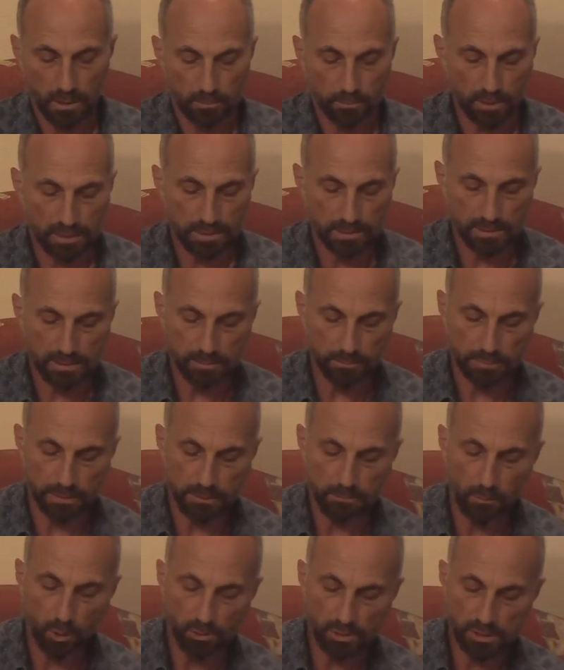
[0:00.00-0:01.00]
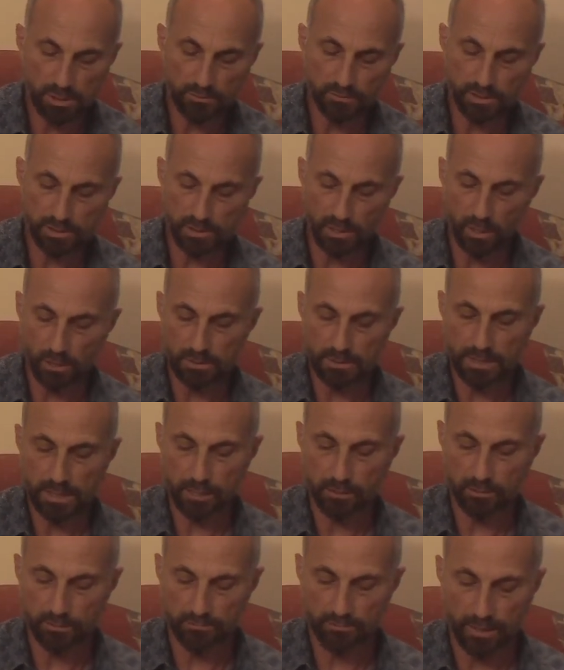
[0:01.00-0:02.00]
Put it simply, most of us are
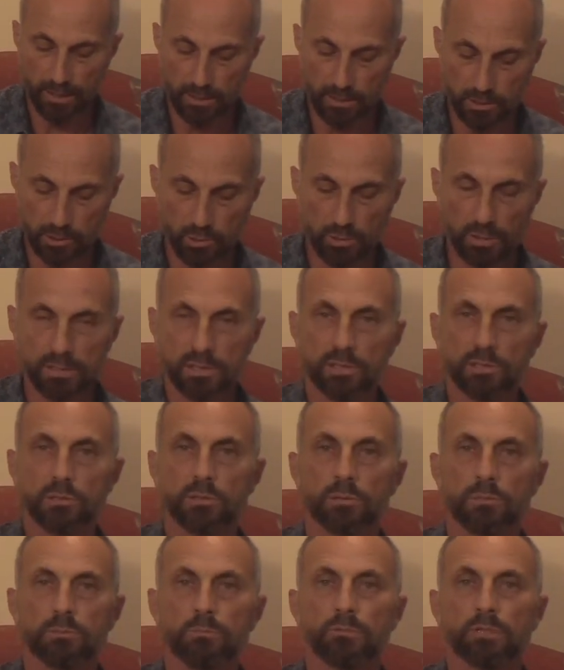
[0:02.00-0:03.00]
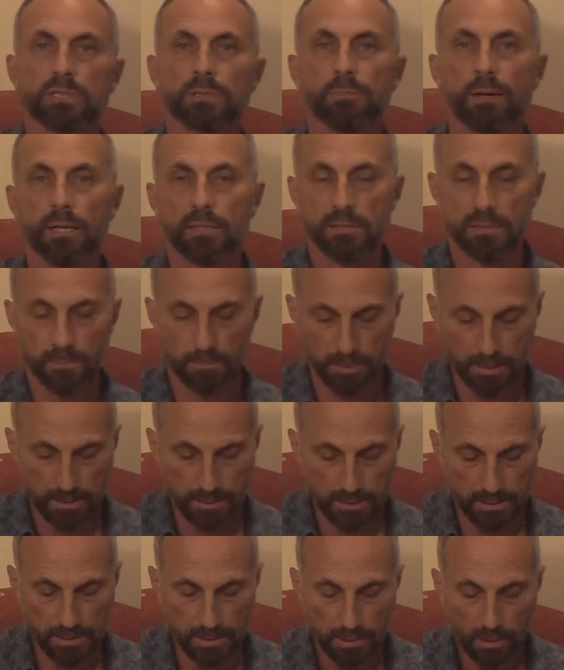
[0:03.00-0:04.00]
terrified to assume
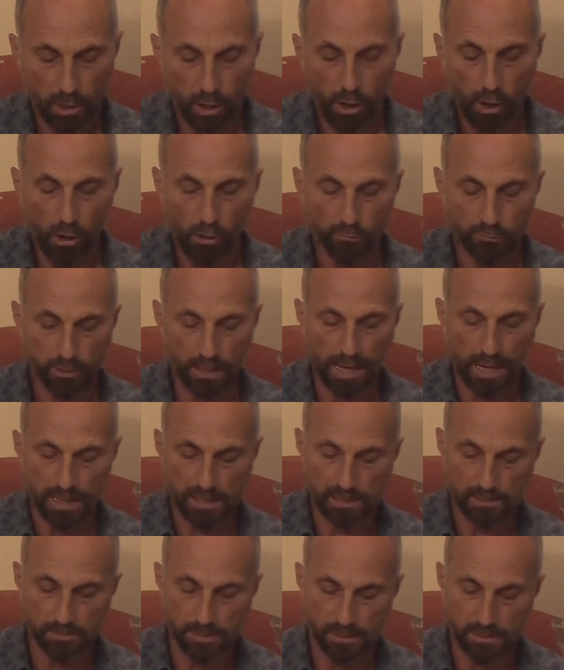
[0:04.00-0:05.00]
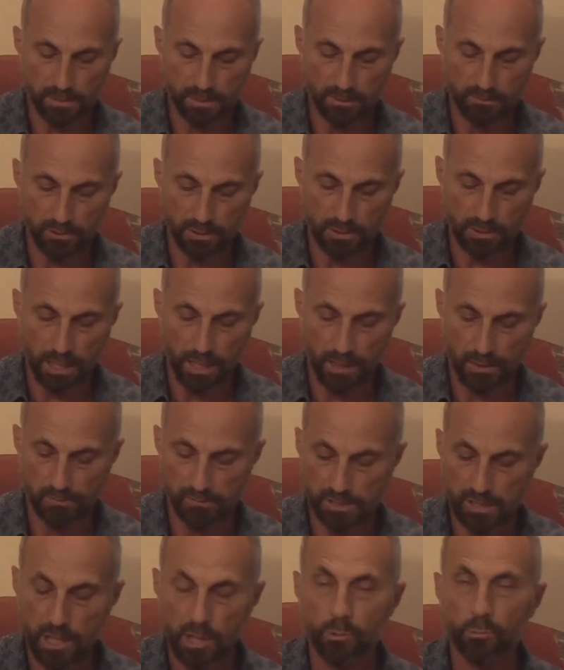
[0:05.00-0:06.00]
responsibility over aspects of our
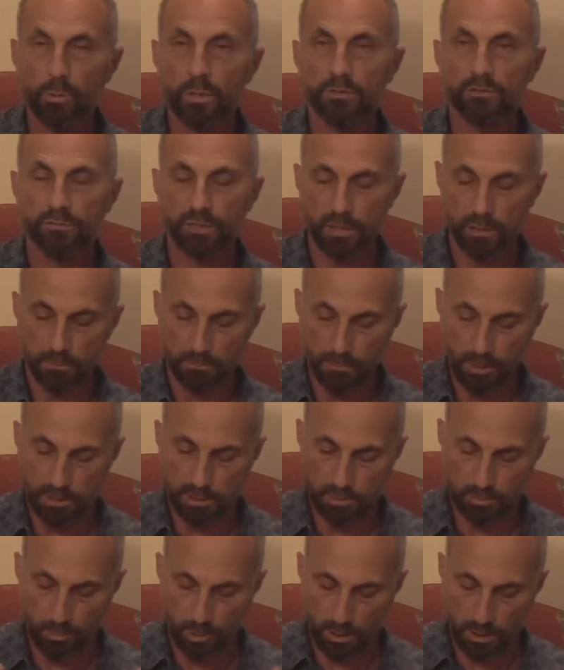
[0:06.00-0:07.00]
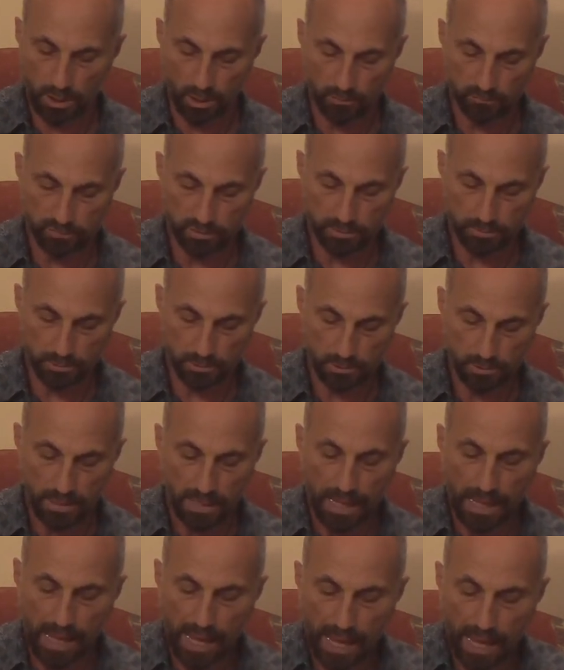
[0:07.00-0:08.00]
lives. We feel much more comfortable
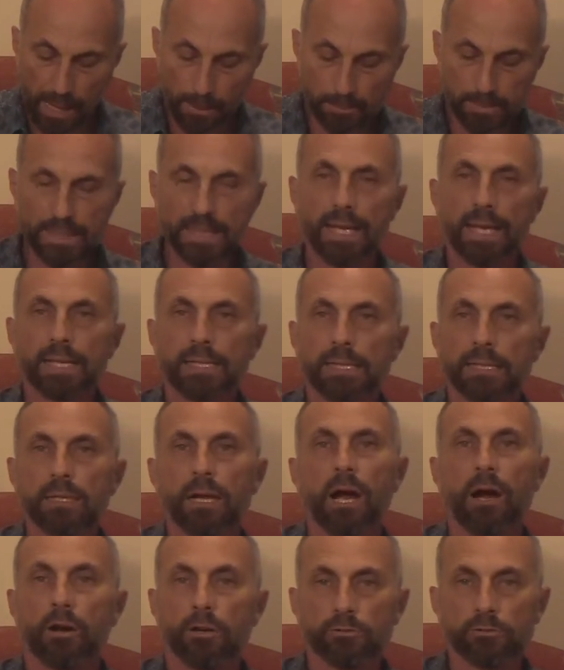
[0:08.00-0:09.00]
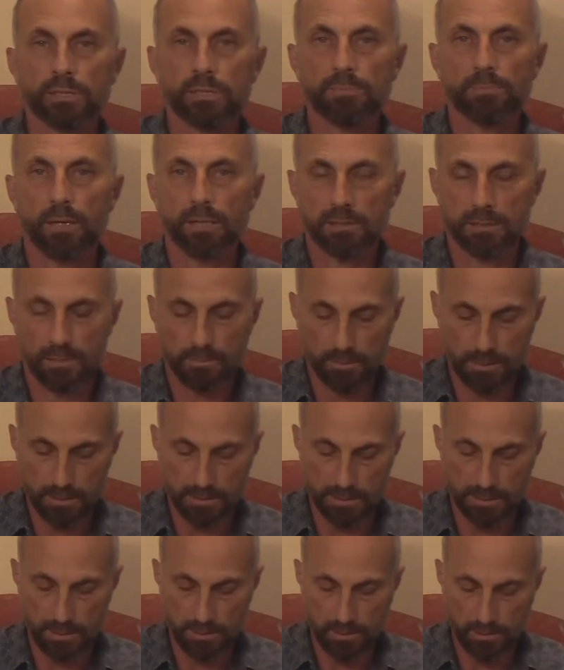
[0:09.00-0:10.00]
abdicating our
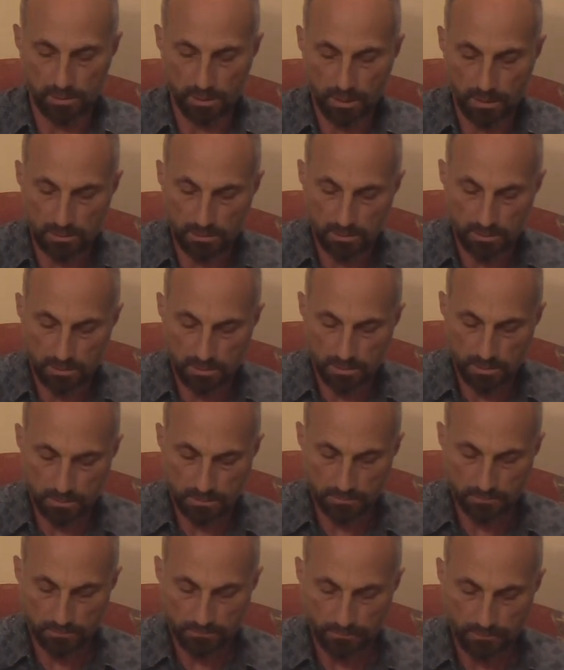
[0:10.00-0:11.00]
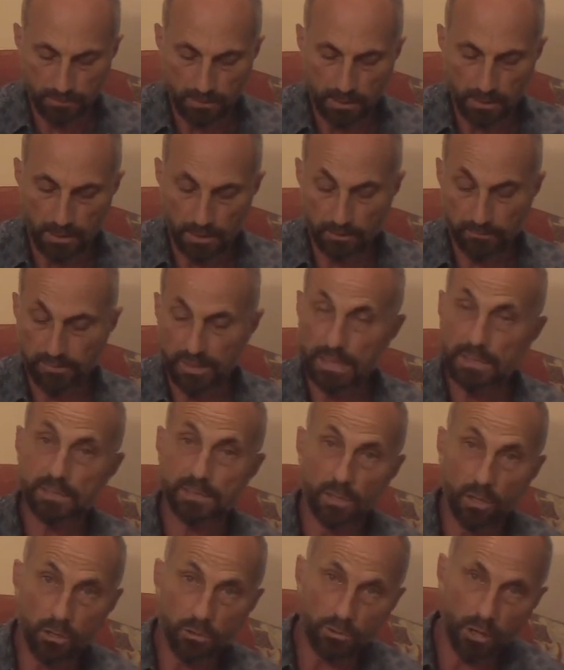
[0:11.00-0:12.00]
responsibility to others. And if
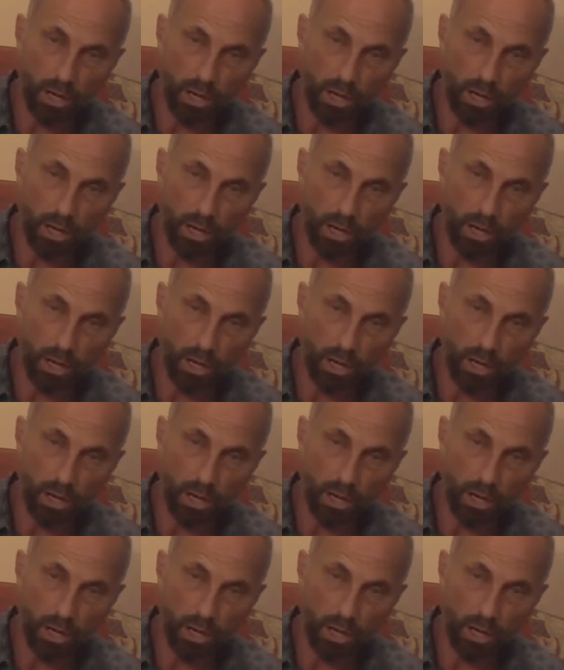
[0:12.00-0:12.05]
things go